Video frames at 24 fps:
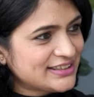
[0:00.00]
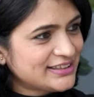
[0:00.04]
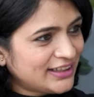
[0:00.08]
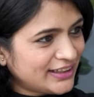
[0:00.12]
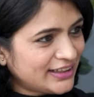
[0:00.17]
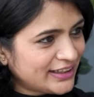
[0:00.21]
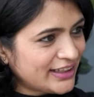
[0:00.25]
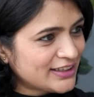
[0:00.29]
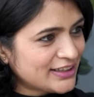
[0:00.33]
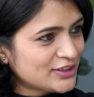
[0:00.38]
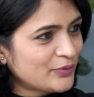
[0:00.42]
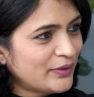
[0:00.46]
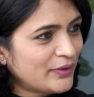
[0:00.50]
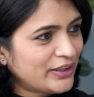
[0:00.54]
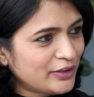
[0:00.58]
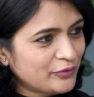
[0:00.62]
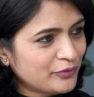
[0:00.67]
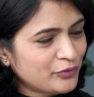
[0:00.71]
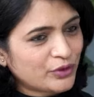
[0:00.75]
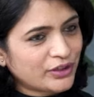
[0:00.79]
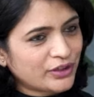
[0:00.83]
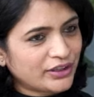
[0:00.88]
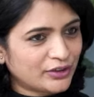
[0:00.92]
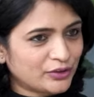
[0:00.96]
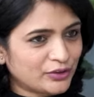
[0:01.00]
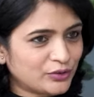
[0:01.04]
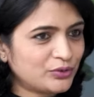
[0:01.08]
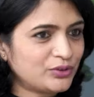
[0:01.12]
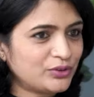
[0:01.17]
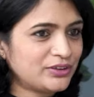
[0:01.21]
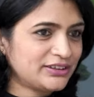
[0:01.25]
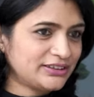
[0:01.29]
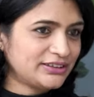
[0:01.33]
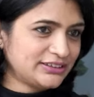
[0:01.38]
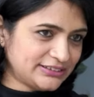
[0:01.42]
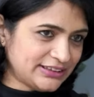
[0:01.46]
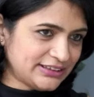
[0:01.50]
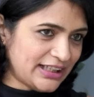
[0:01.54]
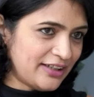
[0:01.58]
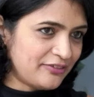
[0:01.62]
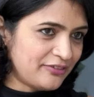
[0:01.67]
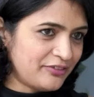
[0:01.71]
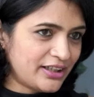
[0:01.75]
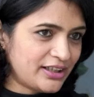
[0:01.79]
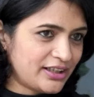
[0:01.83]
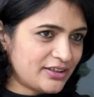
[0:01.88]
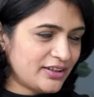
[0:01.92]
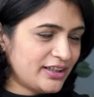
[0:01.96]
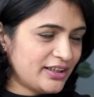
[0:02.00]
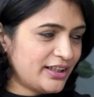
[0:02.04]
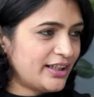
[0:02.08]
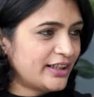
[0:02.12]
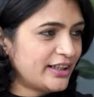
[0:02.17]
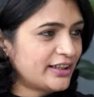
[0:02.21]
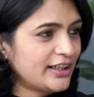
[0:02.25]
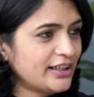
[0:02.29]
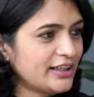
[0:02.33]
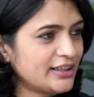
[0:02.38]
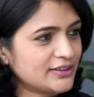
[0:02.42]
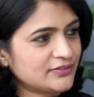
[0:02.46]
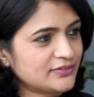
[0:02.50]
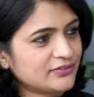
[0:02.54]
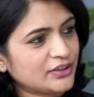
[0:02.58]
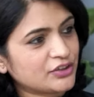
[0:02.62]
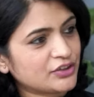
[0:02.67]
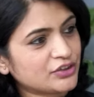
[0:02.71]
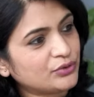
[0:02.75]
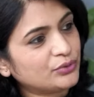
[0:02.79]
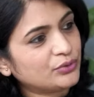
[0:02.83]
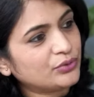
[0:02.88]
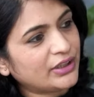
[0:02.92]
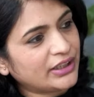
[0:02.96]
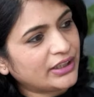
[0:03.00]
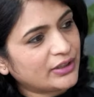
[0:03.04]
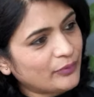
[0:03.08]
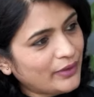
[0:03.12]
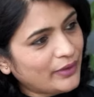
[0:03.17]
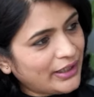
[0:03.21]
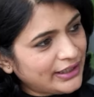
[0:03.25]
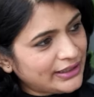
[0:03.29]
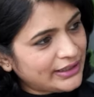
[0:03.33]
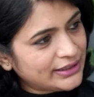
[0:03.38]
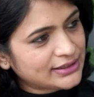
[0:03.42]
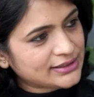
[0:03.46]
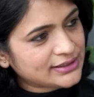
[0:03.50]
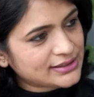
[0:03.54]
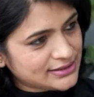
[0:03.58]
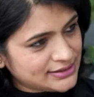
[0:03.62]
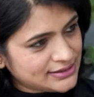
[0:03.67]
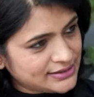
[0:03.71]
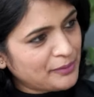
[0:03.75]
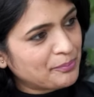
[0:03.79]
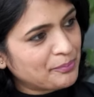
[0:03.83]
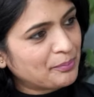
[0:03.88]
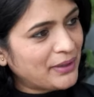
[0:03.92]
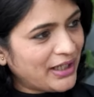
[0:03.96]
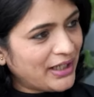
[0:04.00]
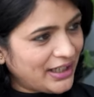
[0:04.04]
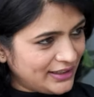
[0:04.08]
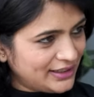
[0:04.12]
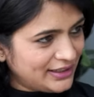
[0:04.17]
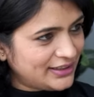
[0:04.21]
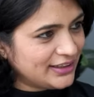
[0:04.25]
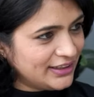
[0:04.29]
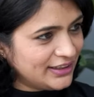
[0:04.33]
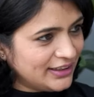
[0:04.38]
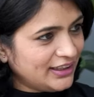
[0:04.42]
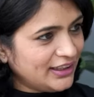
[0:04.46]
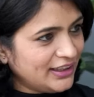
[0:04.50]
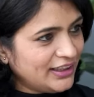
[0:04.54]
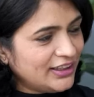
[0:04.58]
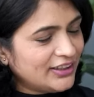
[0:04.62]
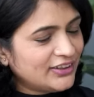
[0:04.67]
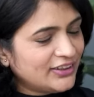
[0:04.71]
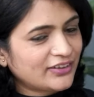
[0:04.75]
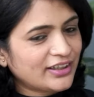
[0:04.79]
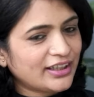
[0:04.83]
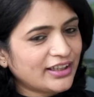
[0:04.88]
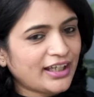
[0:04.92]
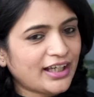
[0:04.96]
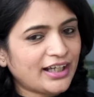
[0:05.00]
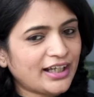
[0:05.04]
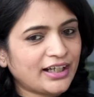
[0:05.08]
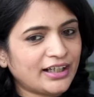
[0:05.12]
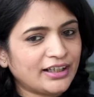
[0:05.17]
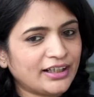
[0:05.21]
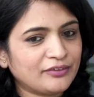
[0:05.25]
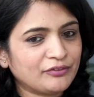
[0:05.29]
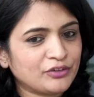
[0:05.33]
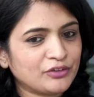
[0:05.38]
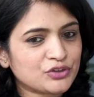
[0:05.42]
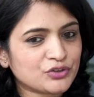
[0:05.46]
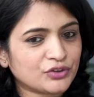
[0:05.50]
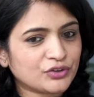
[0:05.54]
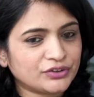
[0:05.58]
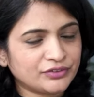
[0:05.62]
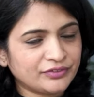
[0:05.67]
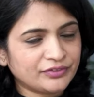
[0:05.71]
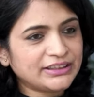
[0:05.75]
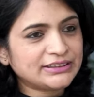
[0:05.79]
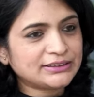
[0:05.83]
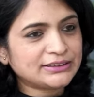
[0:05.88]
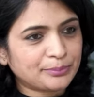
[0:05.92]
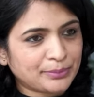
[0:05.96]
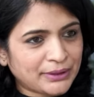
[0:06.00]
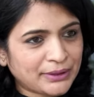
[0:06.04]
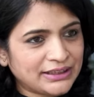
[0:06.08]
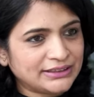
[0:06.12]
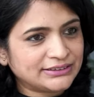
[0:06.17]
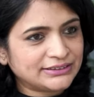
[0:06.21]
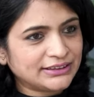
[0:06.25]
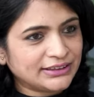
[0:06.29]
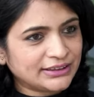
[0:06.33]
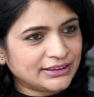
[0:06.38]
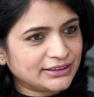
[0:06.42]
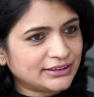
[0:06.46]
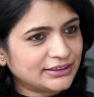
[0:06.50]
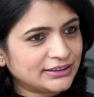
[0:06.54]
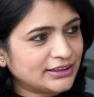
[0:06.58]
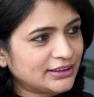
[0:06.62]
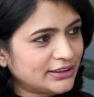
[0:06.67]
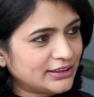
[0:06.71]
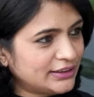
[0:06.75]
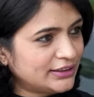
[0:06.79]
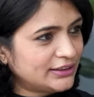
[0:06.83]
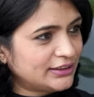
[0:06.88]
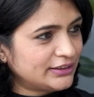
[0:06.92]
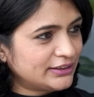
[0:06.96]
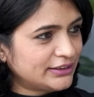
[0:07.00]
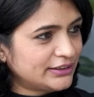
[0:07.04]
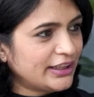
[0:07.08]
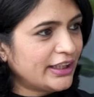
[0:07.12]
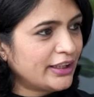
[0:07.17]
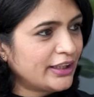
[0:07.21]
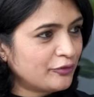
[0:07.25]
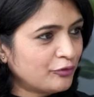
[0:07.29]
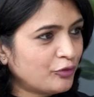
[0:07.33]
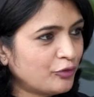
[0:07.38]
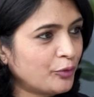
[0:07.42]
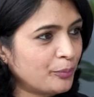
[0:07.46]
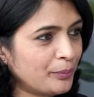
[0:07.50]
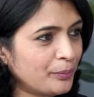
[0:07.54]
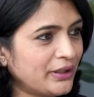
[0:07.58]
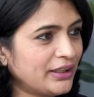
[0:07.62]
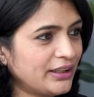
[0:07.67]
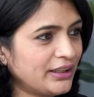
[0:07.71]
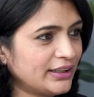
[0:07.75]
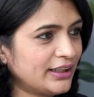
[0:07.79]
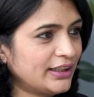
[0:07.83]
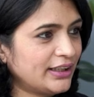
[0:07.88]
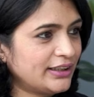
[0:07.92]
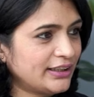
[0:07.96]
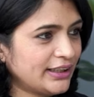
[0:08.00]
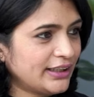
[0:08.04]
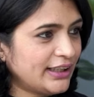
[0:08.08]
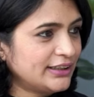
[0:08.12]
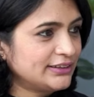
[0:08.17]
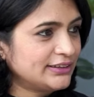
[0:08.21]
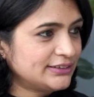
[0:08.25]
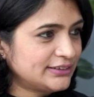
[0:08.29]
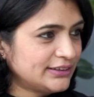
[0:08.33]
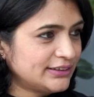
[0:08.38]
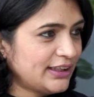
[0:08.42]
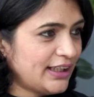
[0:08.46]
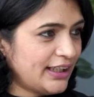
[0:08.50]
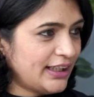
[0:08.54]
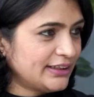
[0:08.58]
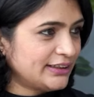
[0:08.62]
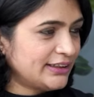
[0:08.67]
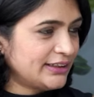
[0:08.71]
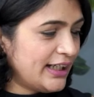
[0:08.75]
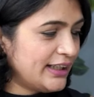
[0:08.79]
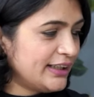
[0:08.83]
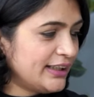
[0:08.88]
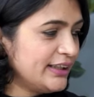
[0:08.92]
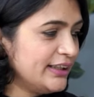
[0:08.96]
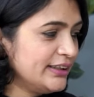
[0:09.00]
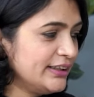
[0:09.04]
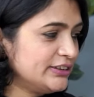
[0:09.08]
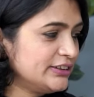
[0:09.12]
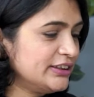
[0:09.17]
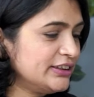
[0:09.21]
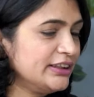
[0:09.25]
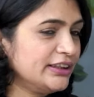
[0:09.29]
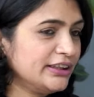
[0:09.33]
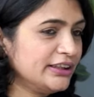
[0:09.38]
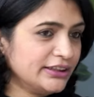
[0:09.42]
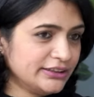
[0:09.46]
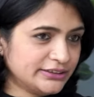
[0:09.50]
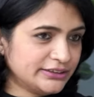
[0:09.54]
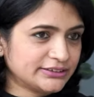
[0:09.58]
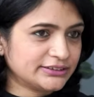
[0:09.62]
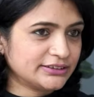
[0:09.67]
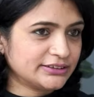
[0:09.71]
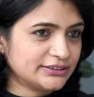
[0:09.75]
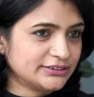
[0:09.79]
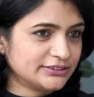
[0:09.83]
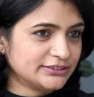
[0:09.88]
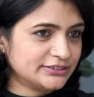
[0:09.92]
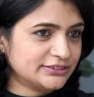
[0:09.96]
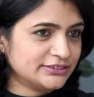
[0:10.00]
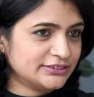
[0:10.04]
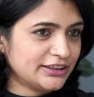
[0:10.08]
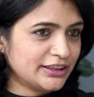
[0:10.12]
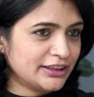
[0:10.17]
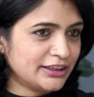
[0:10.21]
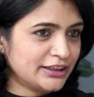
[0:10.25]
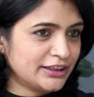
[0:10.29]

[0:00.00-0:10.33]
young as 24 year old is having erectile dysfunction who requires implant. Hmm. Okay, and which was a very surprising uh, thing for me that as at that age he needs uh, uh,